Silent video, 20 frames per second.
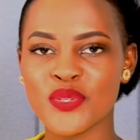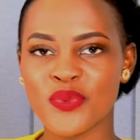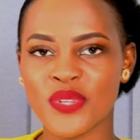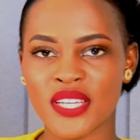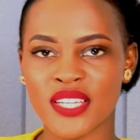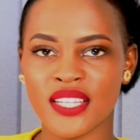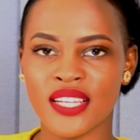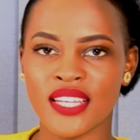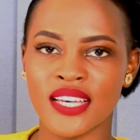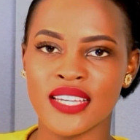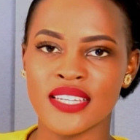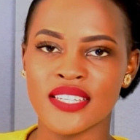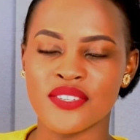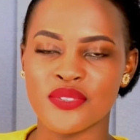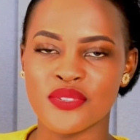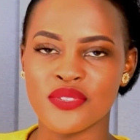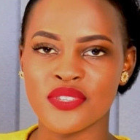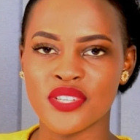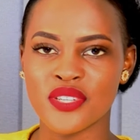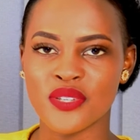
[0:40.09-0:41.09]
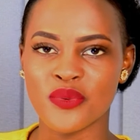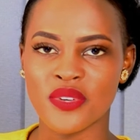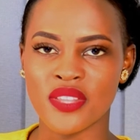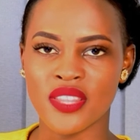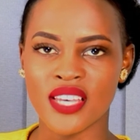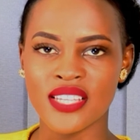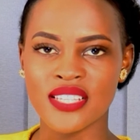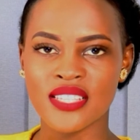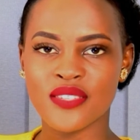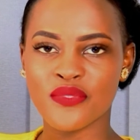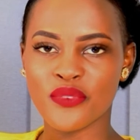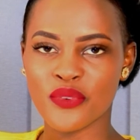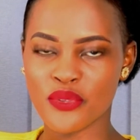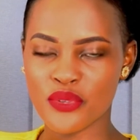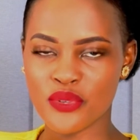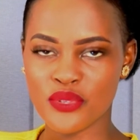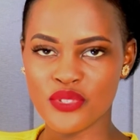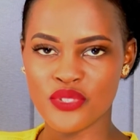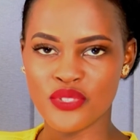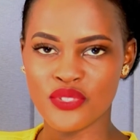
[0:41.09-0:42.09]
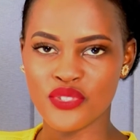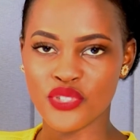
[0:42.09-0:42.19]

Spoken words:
We are glad you're still with us. For those